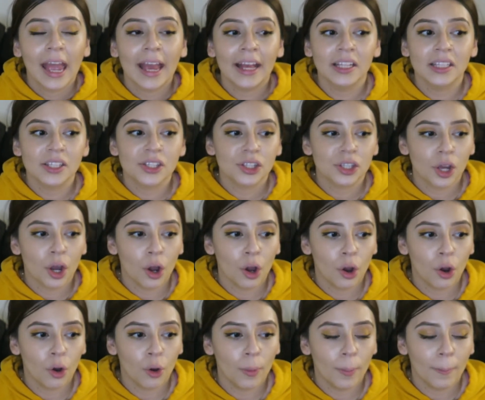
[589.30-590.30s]
And
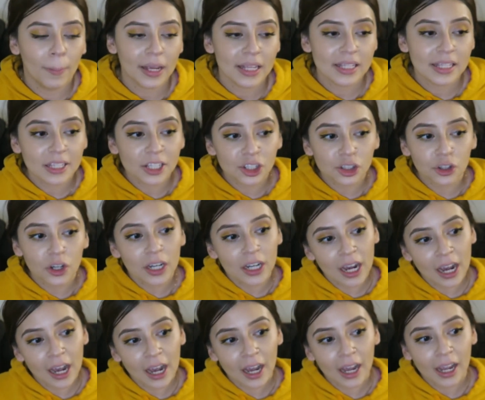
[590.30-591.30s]
so my sister and
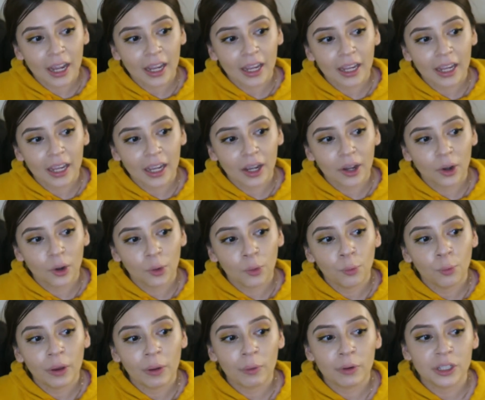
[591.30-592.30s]
I
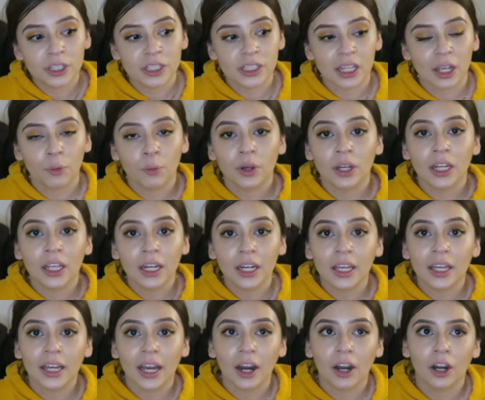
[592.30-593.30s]
we were just like, we need
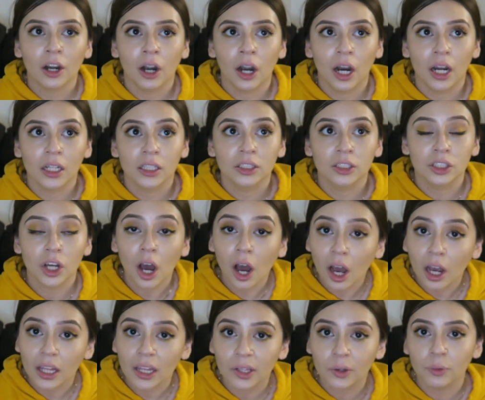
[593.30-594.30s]
to get her a
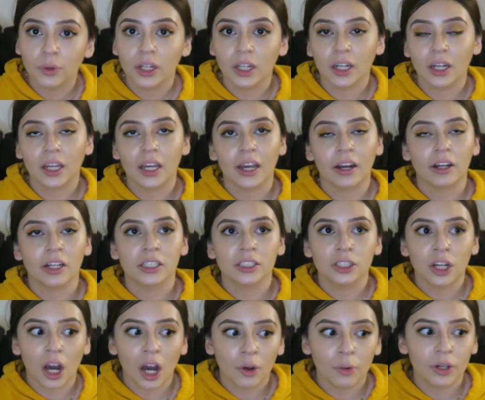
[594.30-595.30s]
dog, like we need to get her a
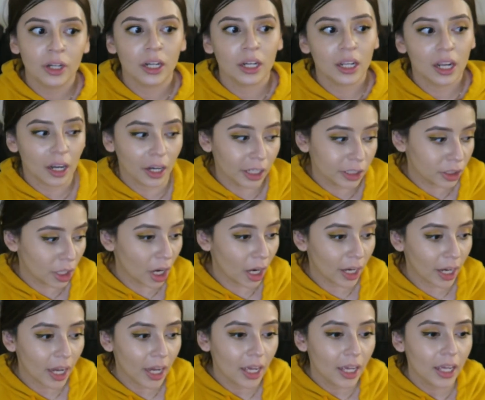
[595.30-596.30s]
dog, we need to get her a
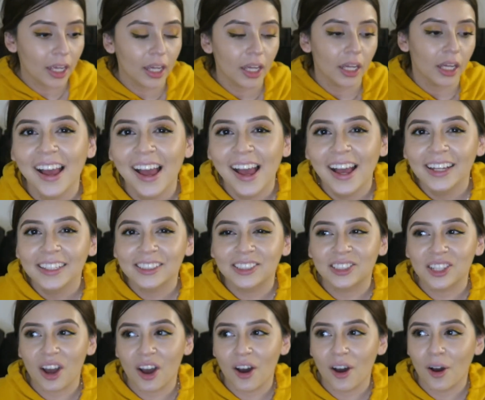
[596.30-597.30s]
dog.
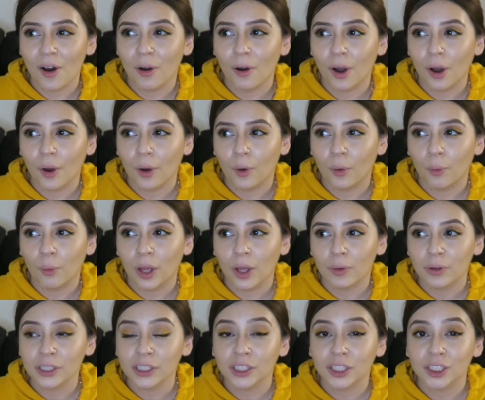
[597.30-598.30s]
So
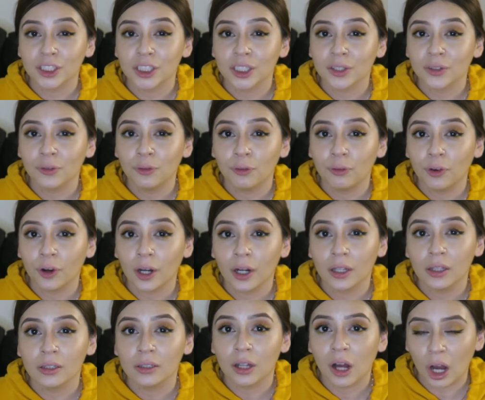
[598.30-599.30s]
we were searching for
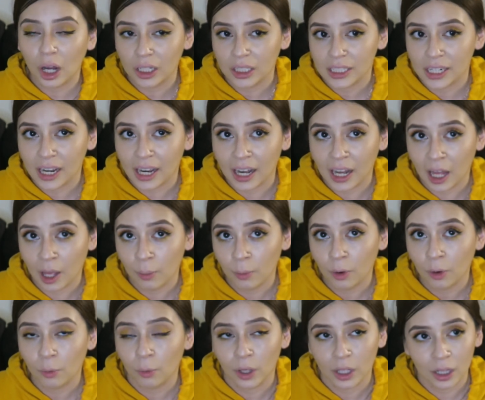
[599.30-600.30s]
a long time.